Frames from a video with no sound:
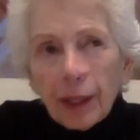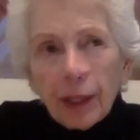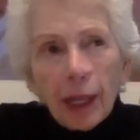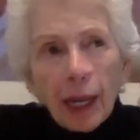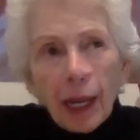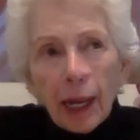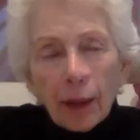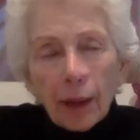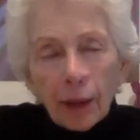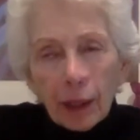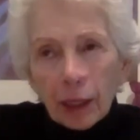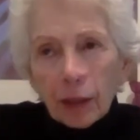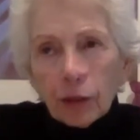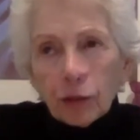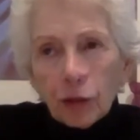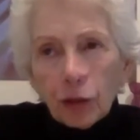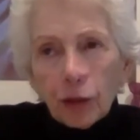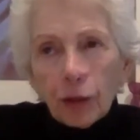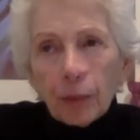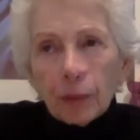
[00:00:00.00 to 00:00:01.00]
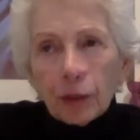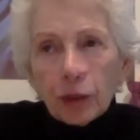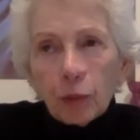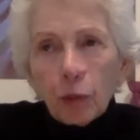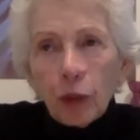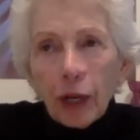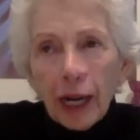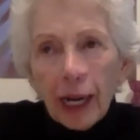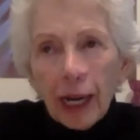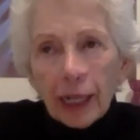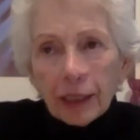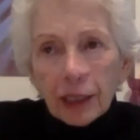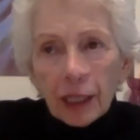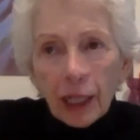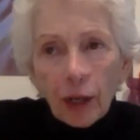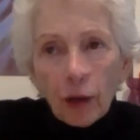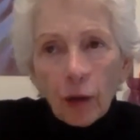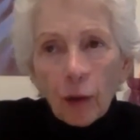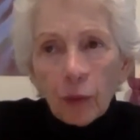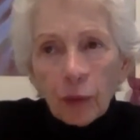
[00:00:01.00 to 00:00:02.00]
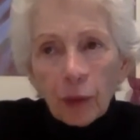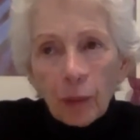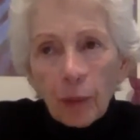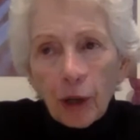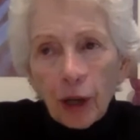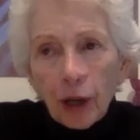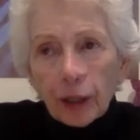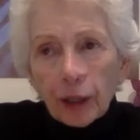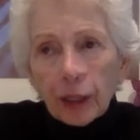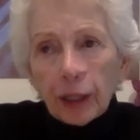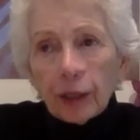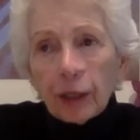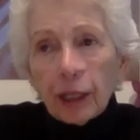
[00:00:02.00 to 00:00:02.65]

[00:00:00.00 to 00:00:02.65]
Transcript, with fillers: And in terms, when I say owned the market,